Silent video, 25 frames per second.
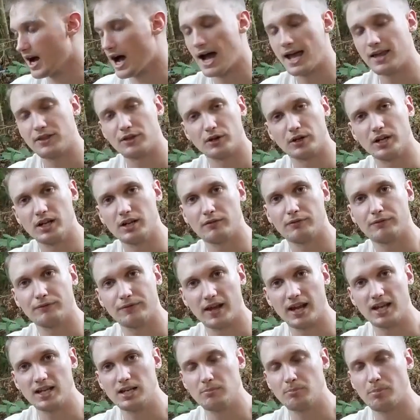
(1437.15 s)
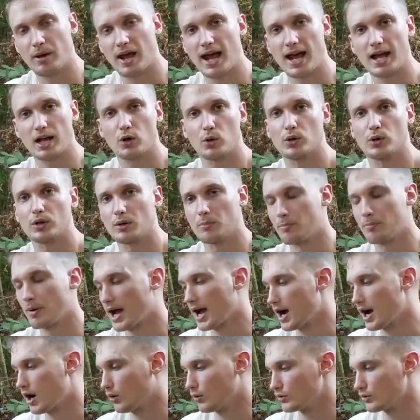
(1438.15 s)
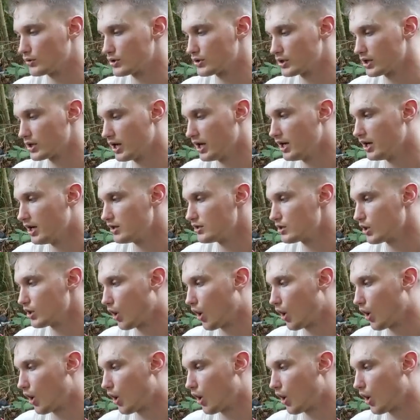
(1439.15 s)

either in a fanny pack or in a pouch to